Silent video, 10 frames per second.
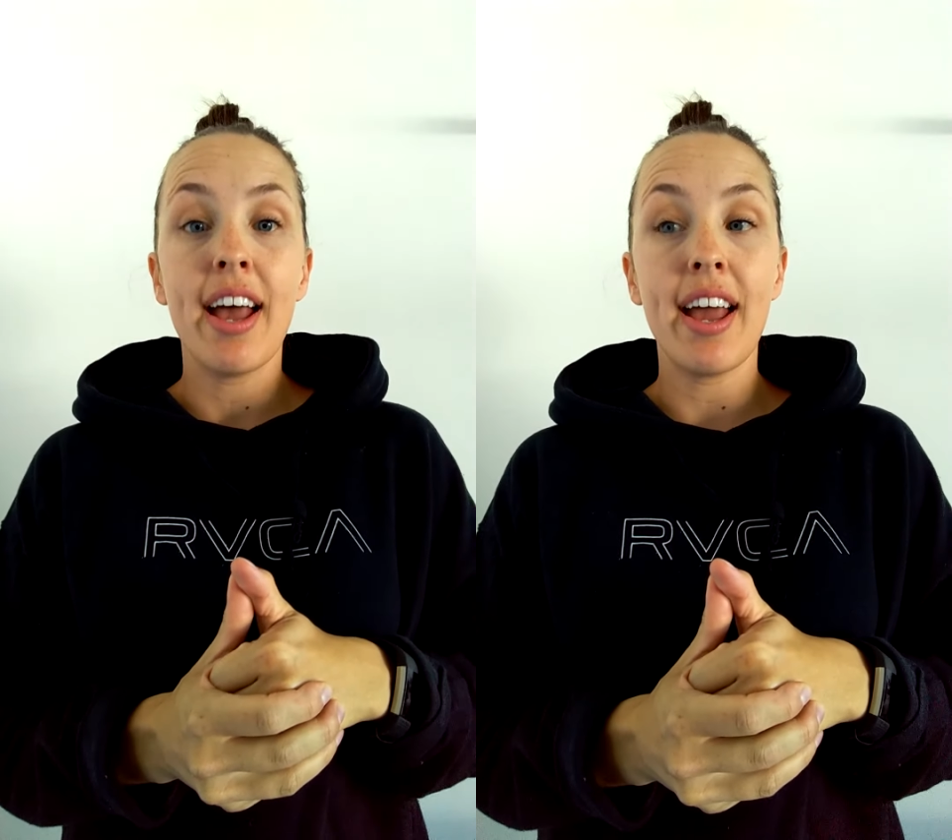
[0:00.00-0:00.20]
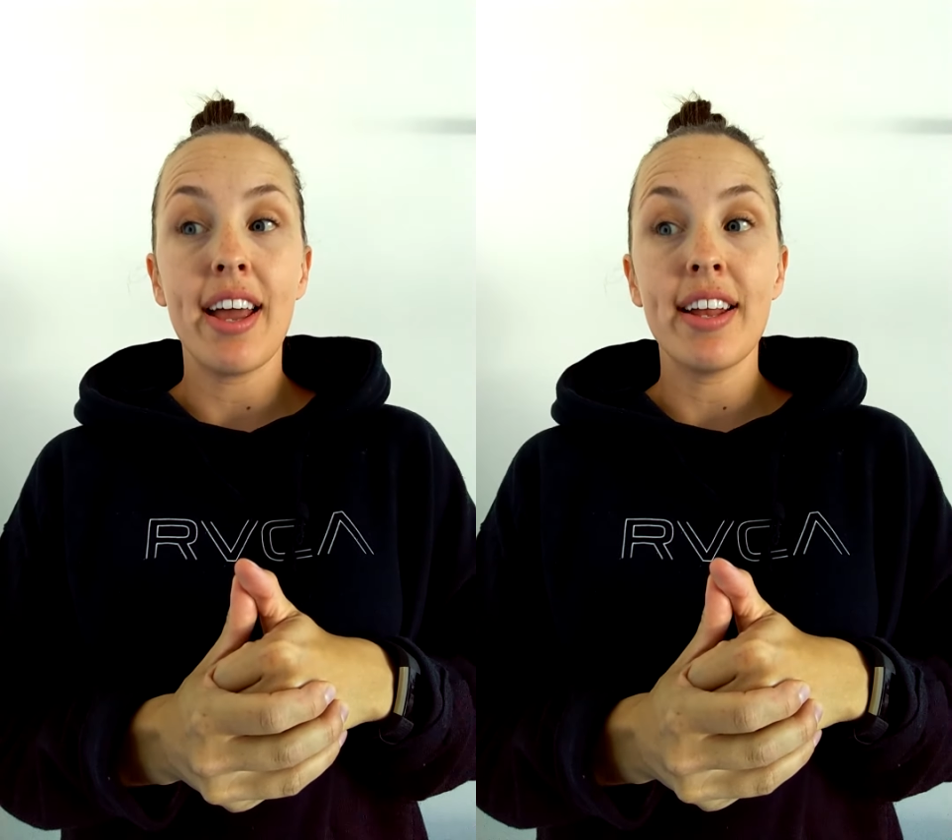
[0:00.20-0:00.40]

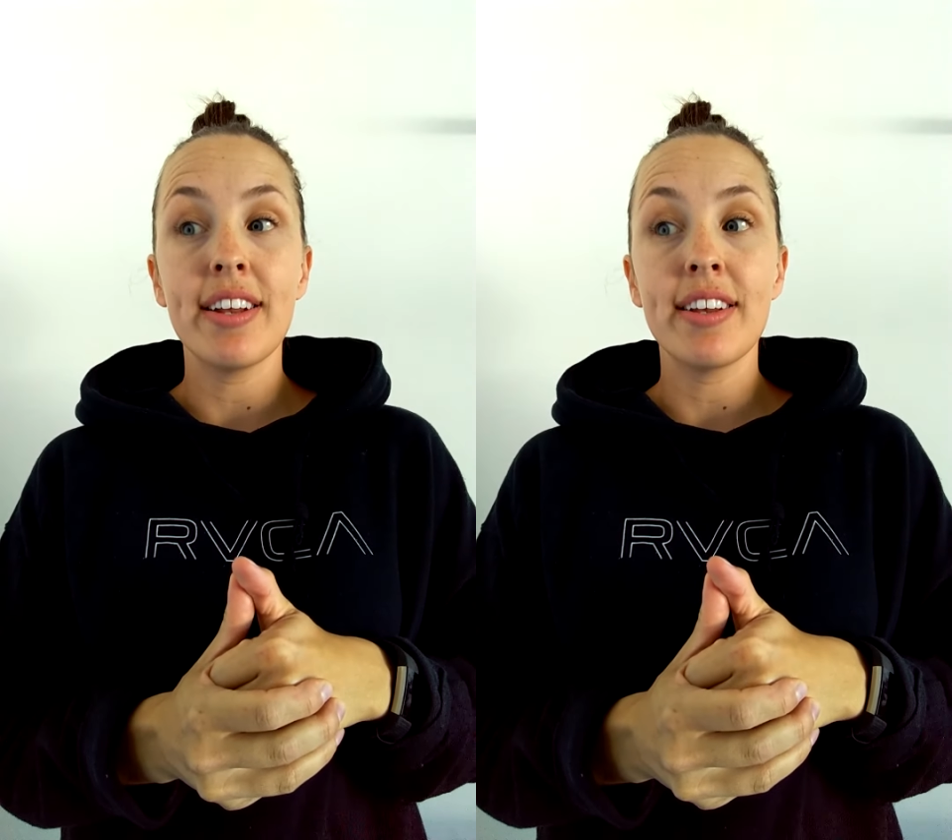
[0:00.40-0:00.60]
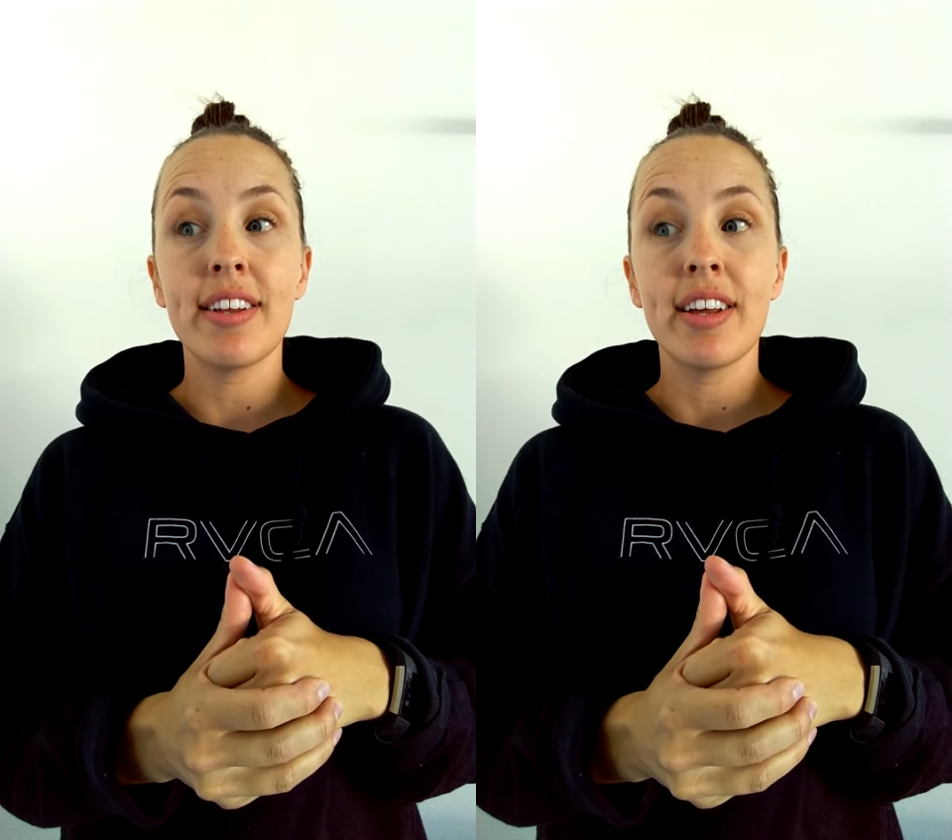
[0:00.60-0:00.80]

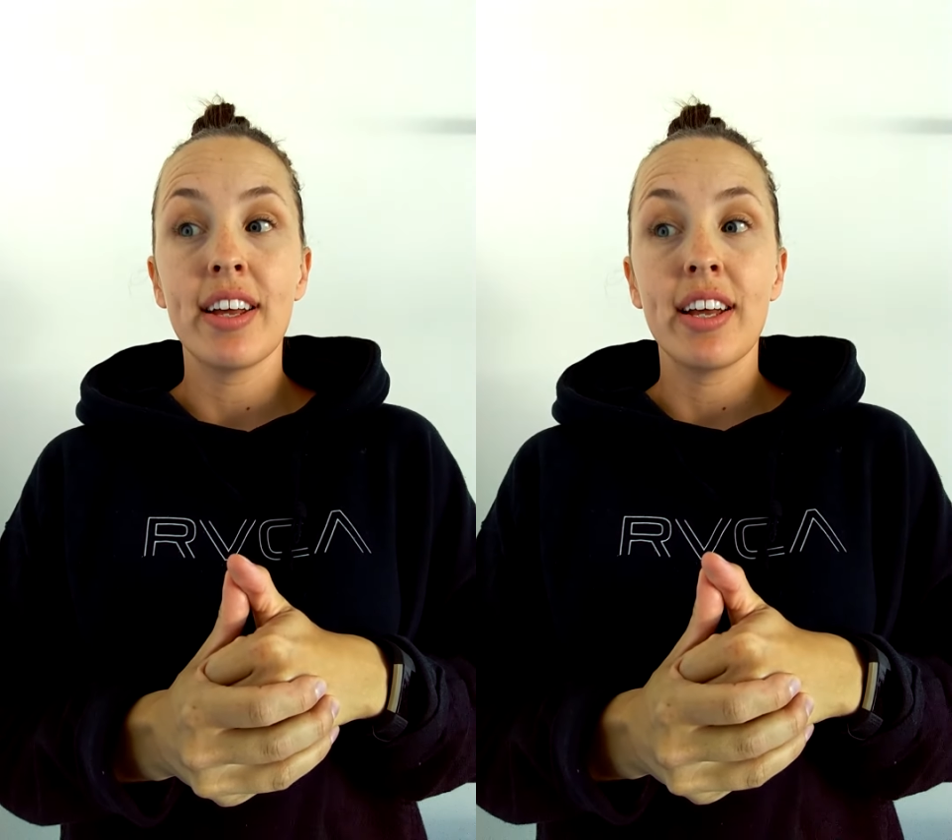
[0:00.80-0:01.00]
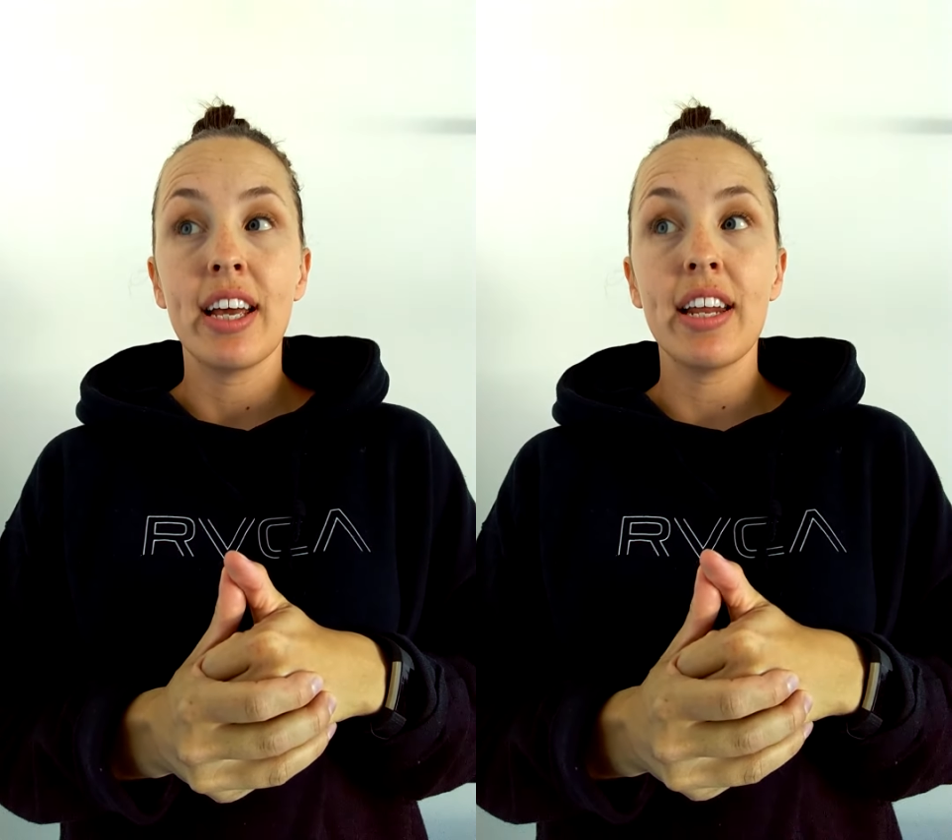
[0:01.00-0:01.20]
And
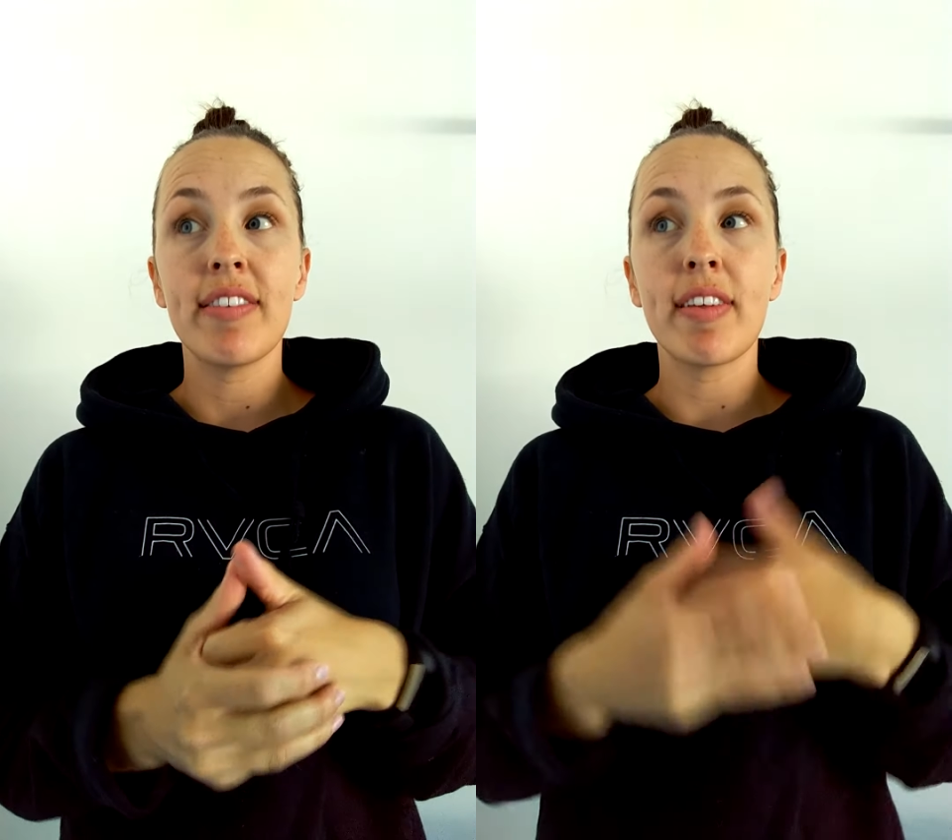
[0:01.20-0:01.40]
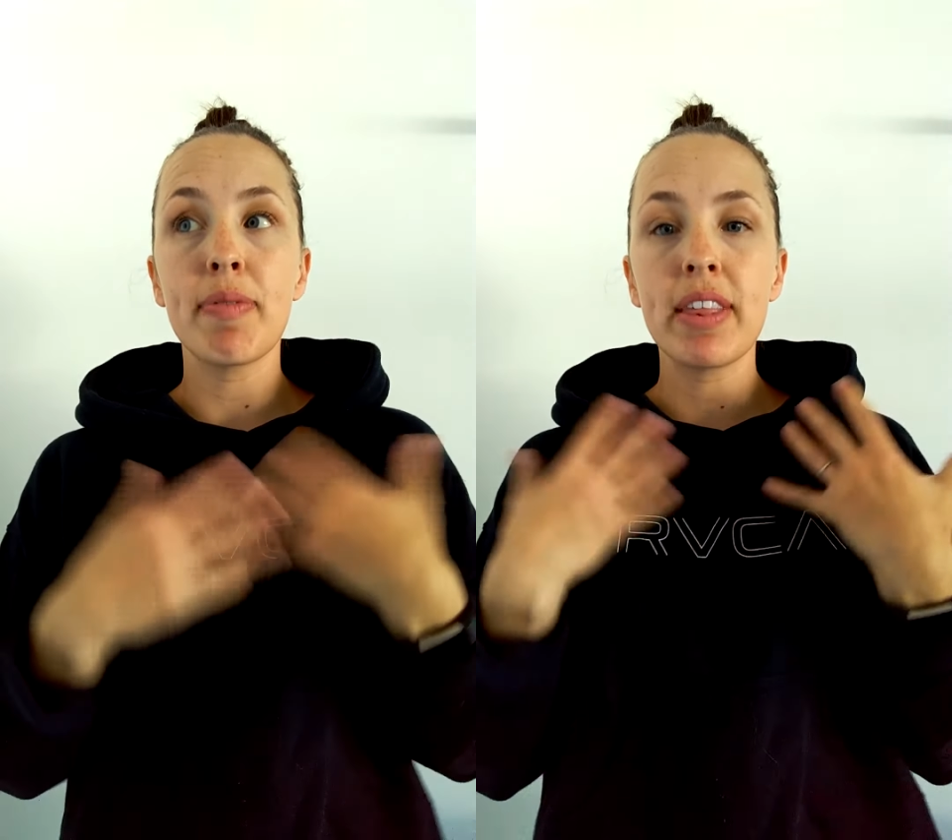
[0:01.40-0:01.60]
it is
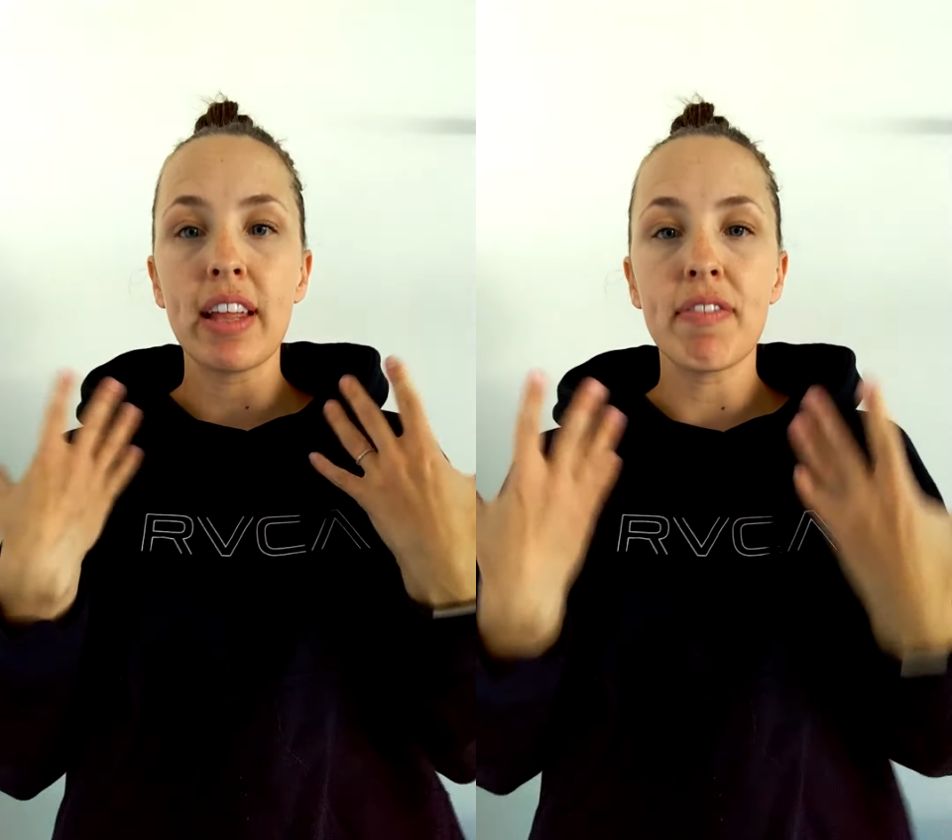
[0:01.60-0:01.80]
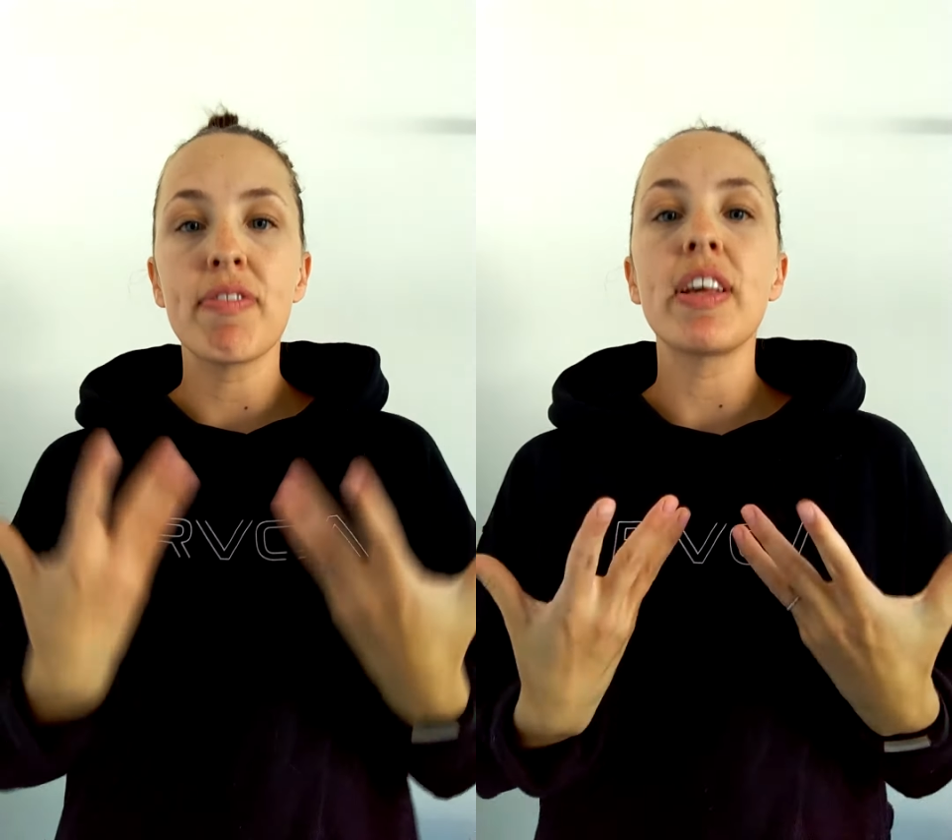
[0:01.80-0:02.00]
something
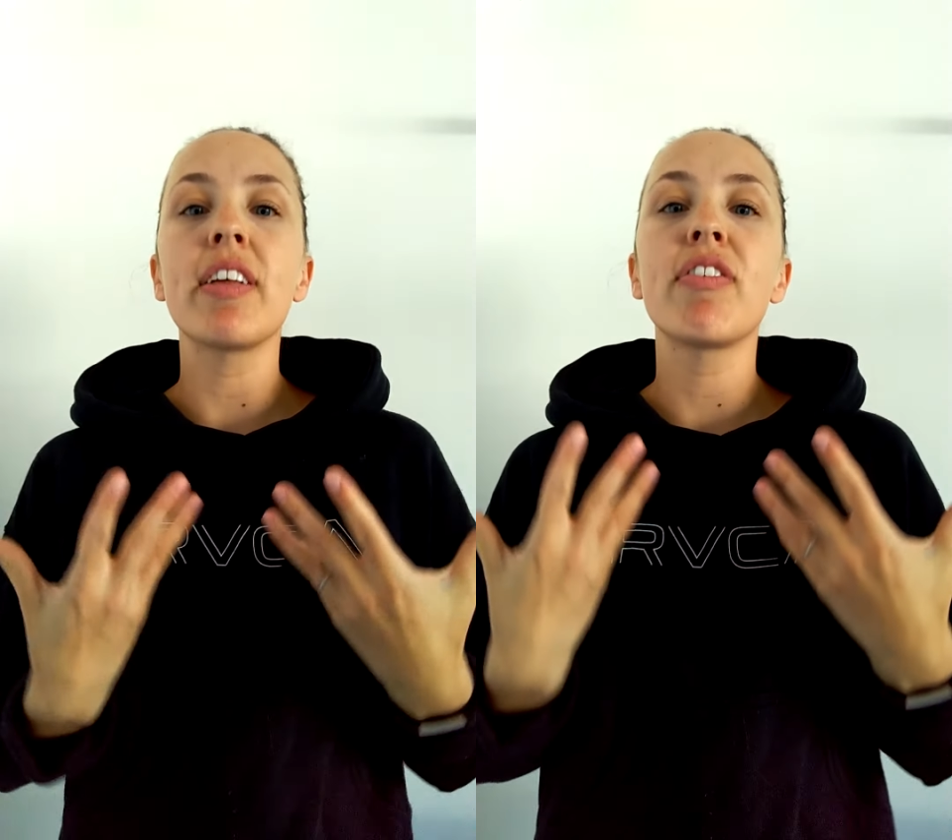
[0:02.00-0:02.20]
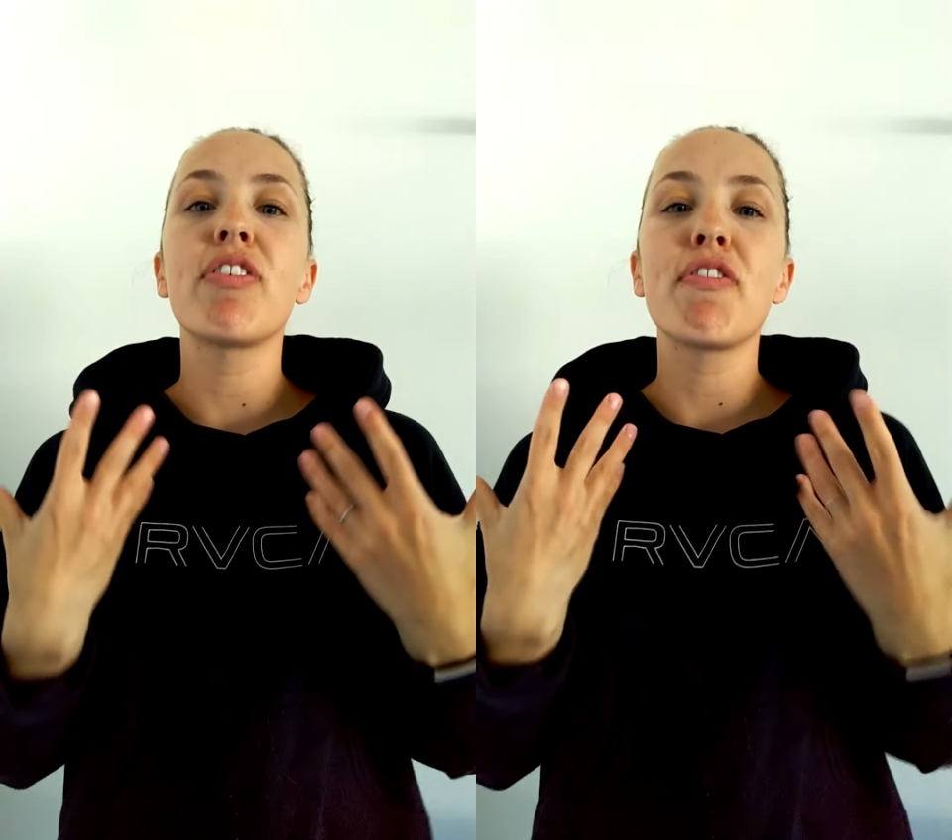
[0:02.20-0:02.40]
that
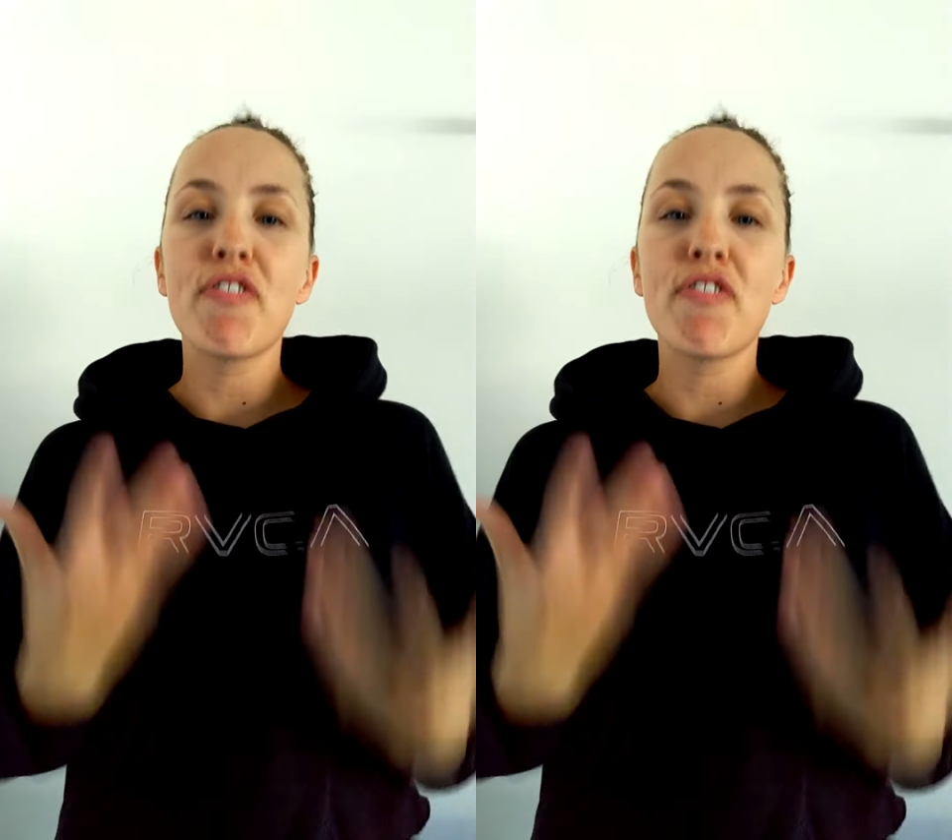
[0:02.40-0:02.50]
feels